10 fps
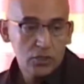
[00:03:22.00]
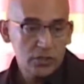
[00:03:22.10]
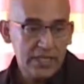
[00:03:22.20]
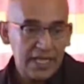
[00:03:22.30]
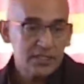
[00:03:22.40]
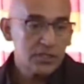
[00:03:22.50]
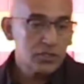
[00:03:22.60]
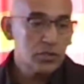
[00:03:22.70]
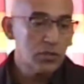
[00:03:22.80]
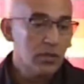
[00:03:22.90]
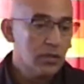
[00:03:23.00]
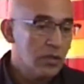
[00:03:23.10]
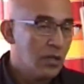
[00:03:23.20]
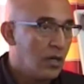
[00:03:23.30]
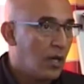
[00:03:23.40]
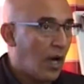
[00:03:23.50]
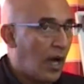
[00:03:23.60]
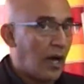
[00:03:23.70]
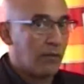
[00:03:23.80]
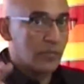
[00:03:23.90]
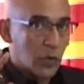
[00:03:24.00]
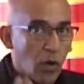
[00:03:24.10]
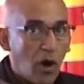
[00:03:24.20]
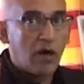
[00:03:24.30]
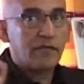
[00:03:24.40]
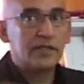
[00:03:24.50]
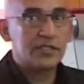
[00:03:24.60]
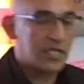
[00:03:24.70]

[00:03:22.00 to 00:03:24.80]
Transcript: So that's the tool. Go off and